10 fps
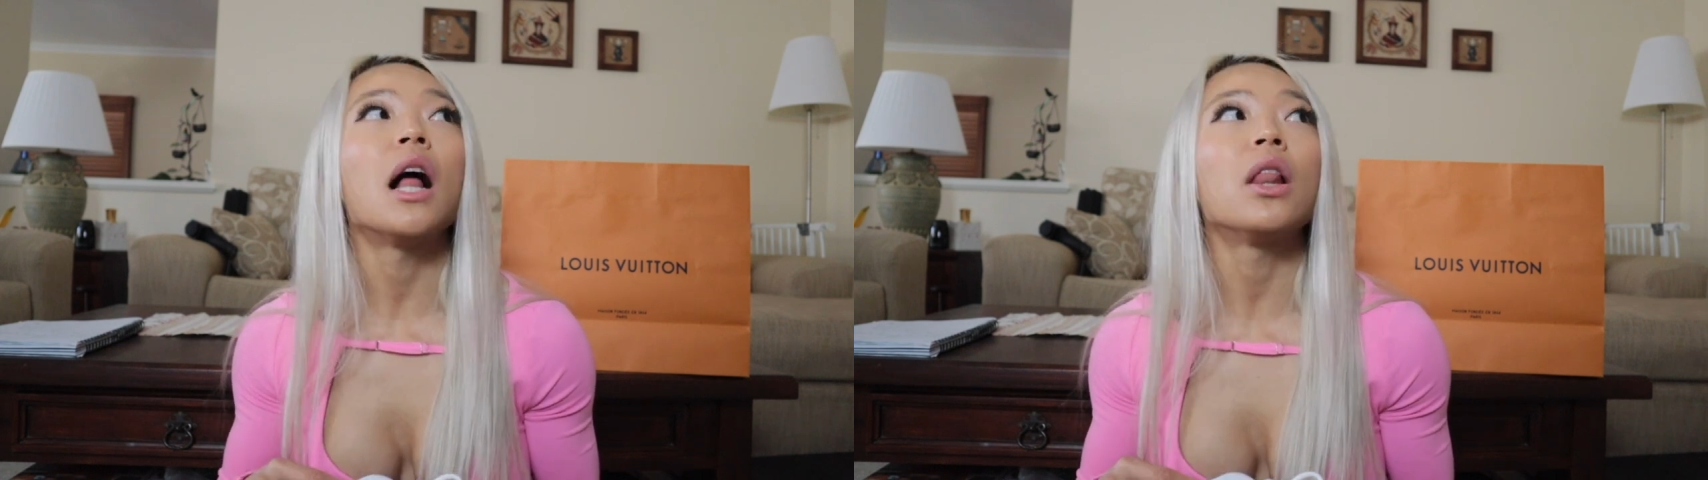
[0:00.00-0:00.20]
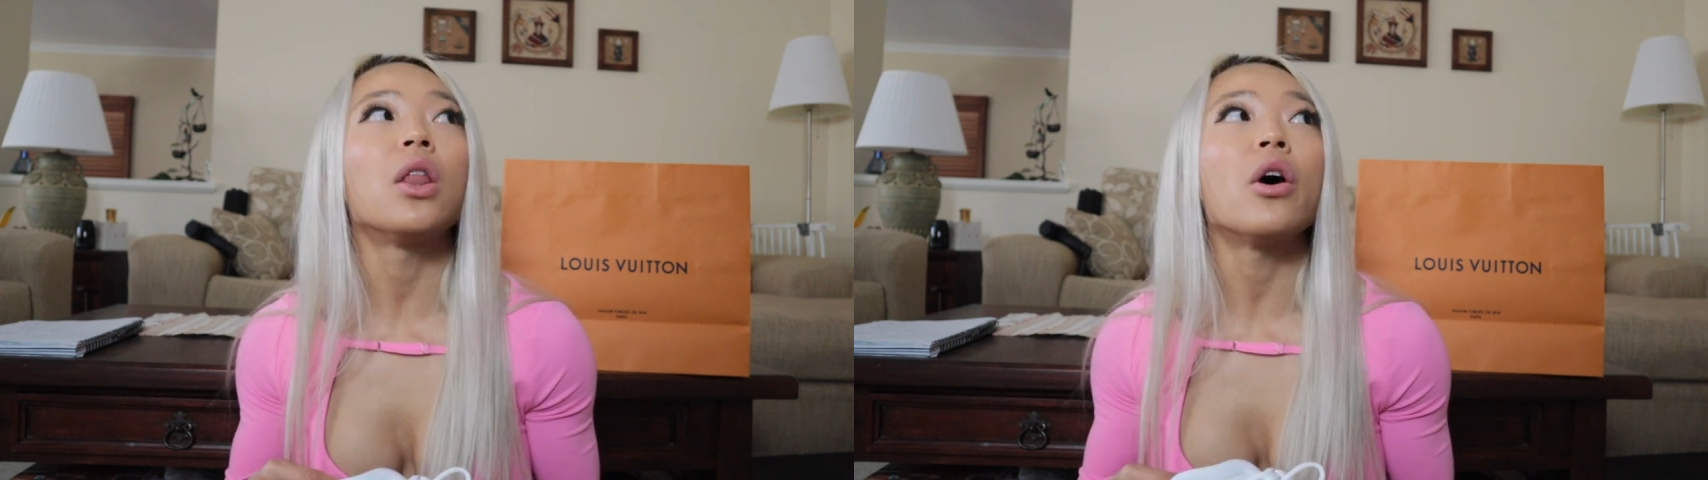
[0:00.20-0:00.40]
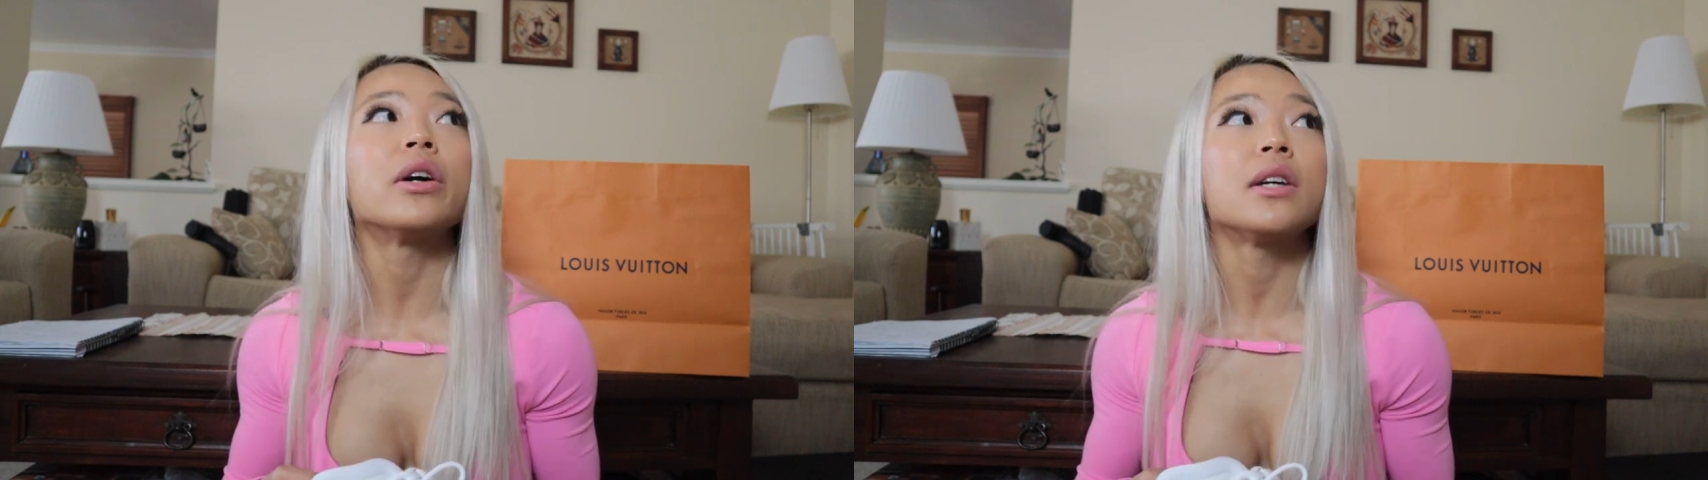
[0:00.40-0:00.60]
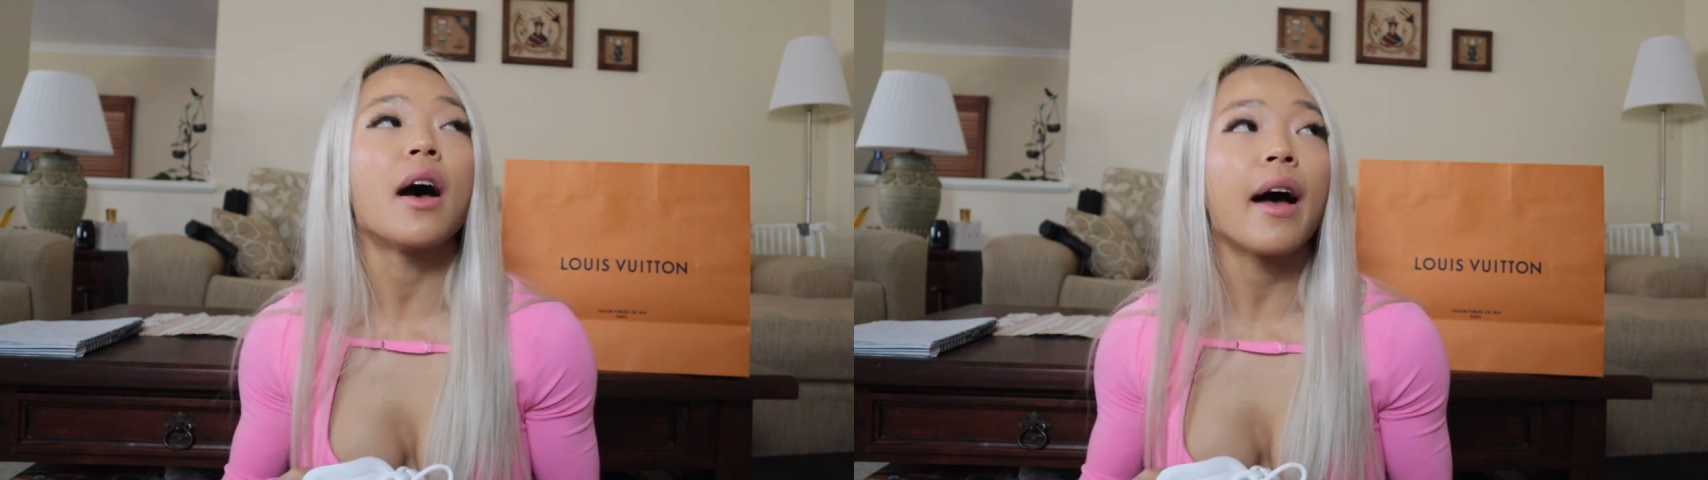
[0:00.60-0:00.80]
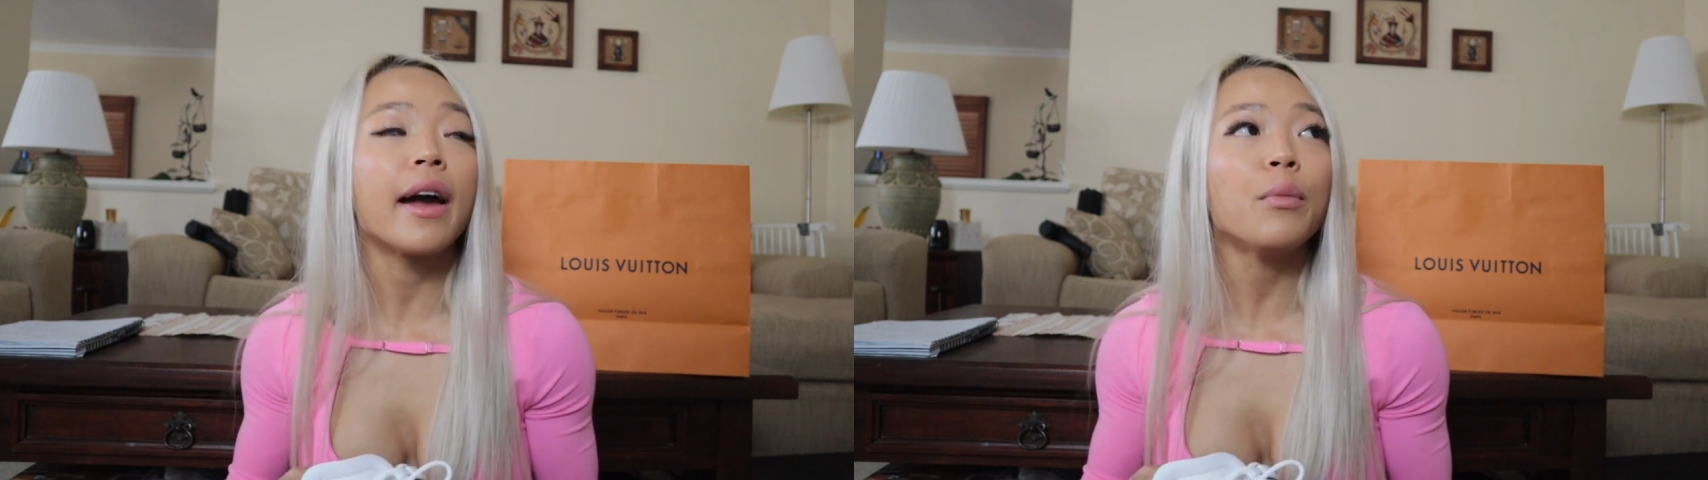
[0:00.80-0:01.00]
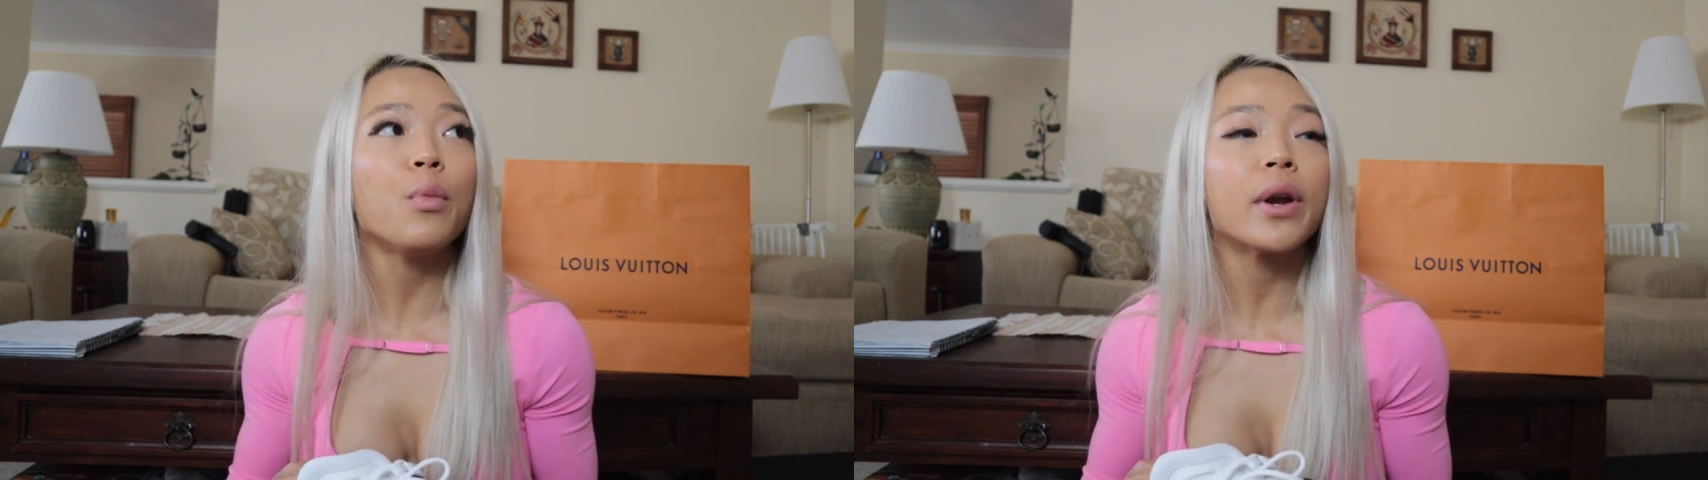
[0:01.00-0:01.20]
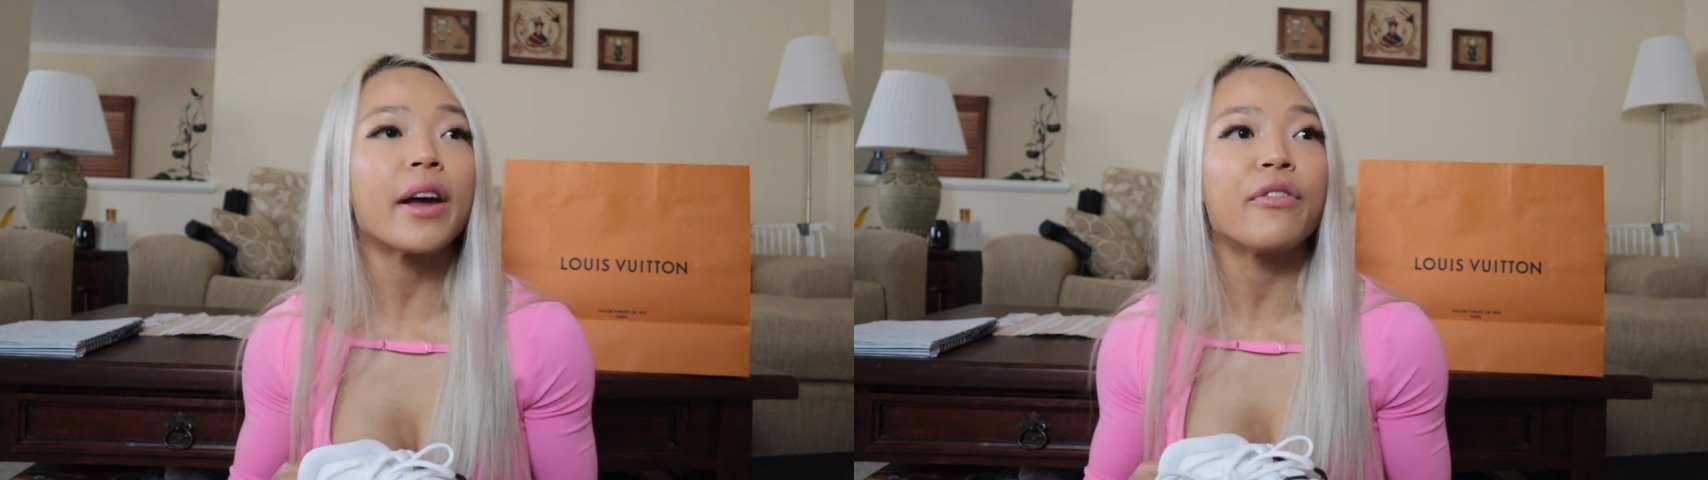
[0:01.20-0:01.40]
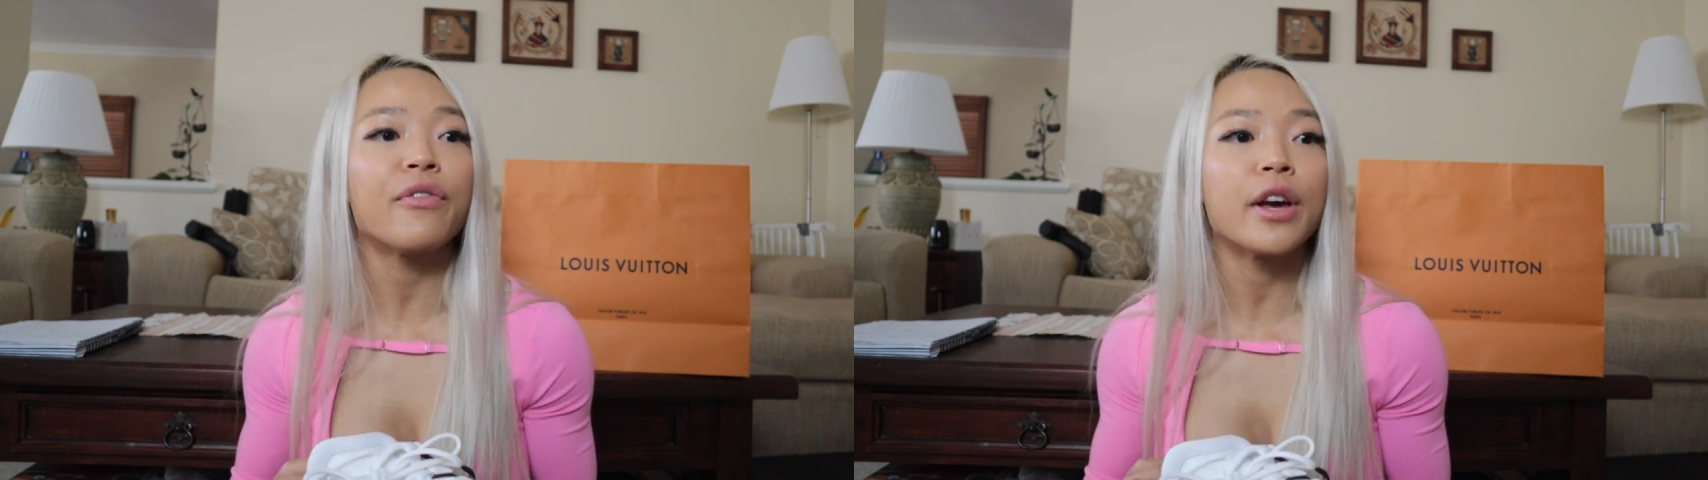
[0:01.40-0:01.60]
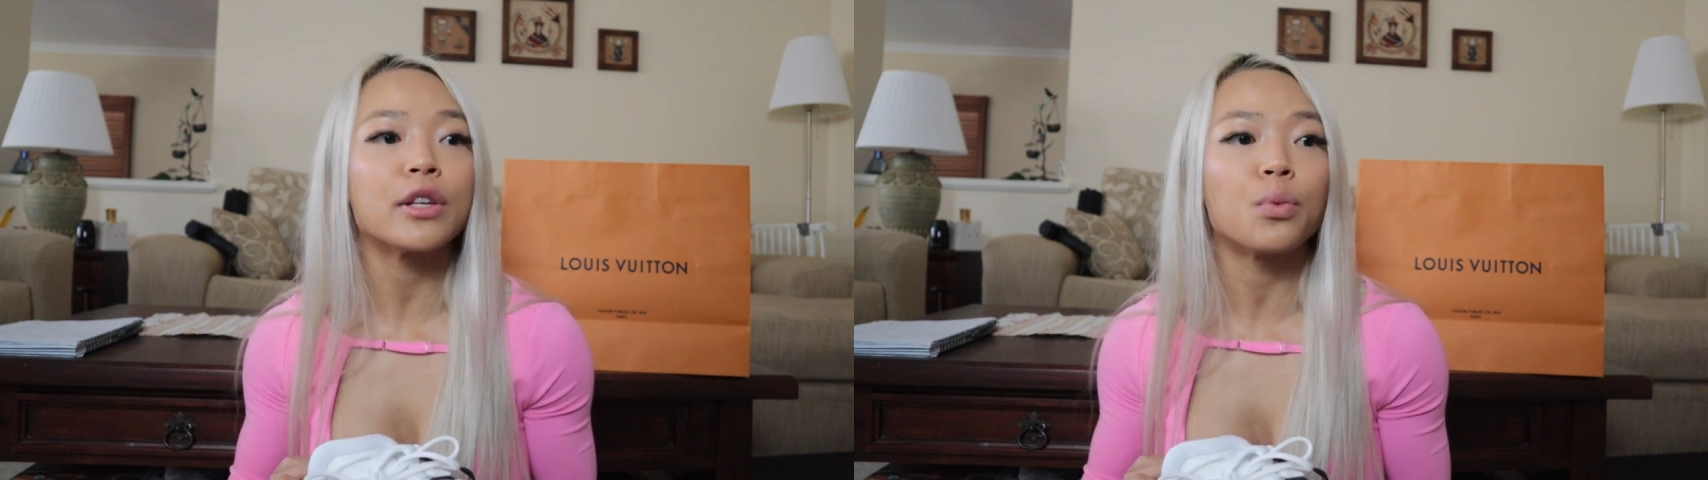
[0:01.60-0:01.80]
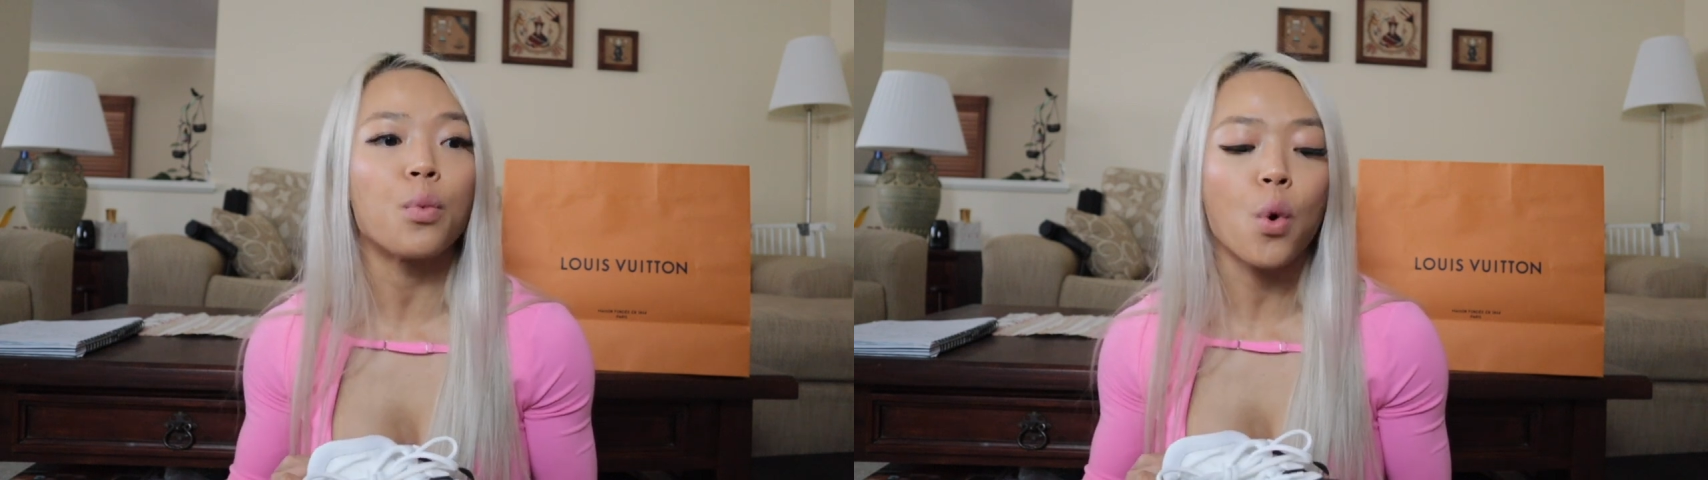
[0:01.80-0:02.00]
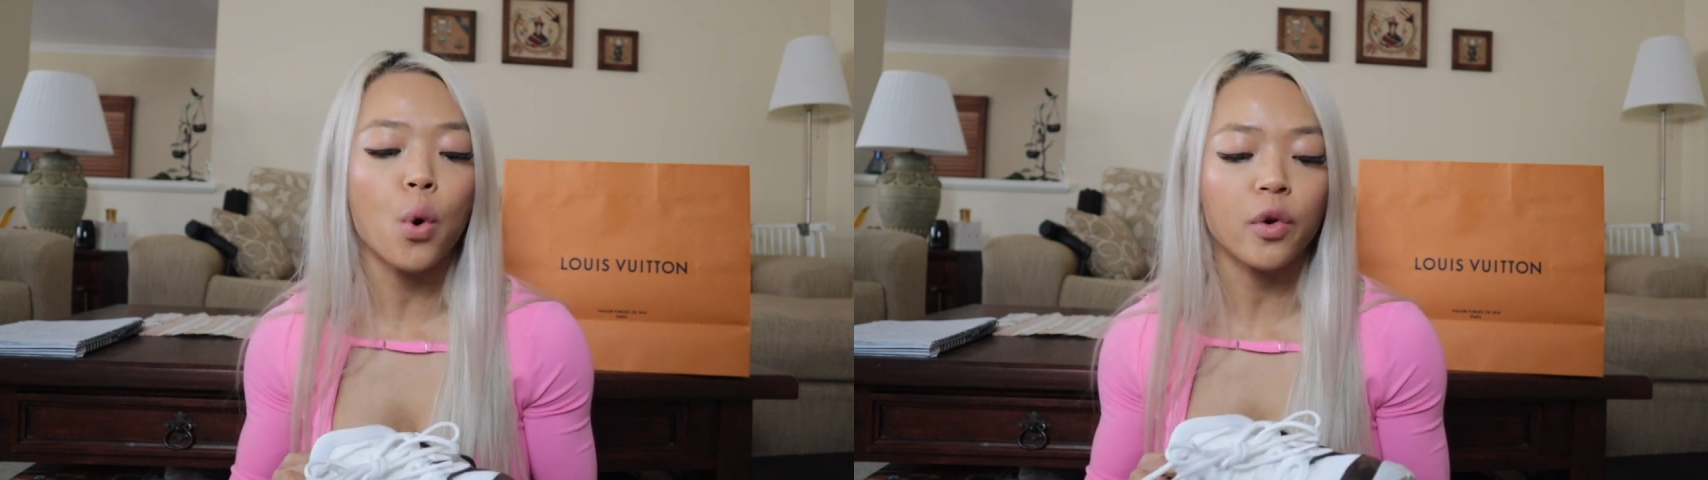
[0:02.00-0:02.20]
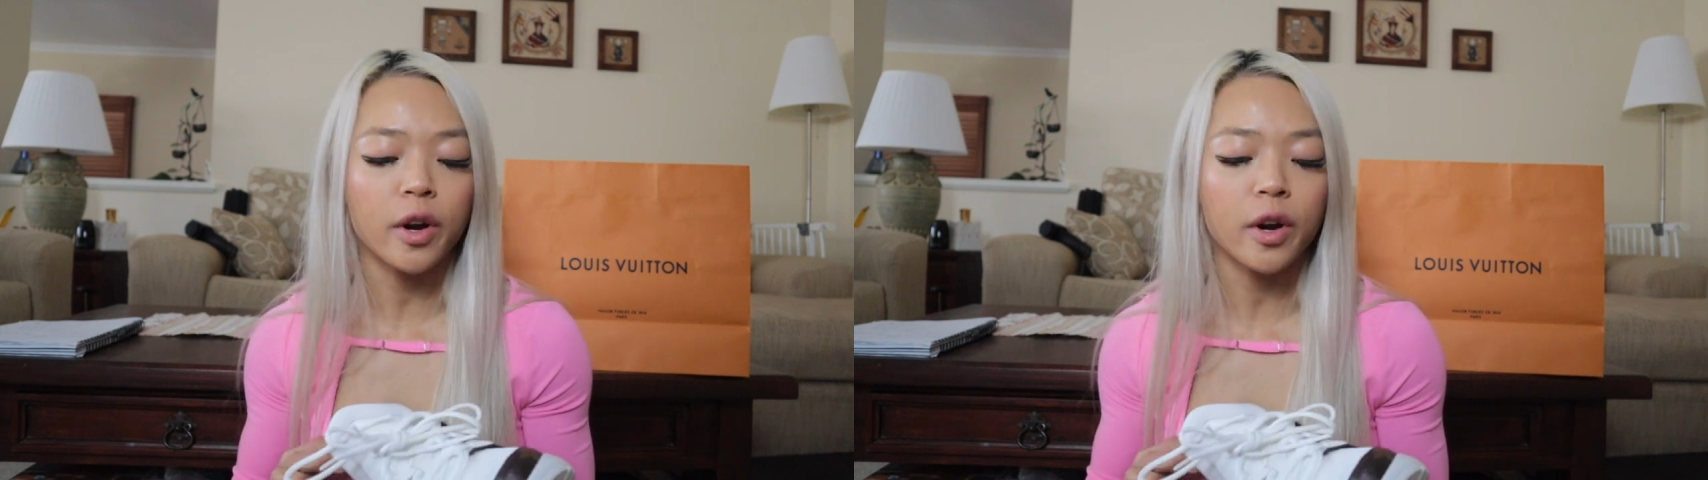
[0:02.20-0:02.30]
a long time when I first wore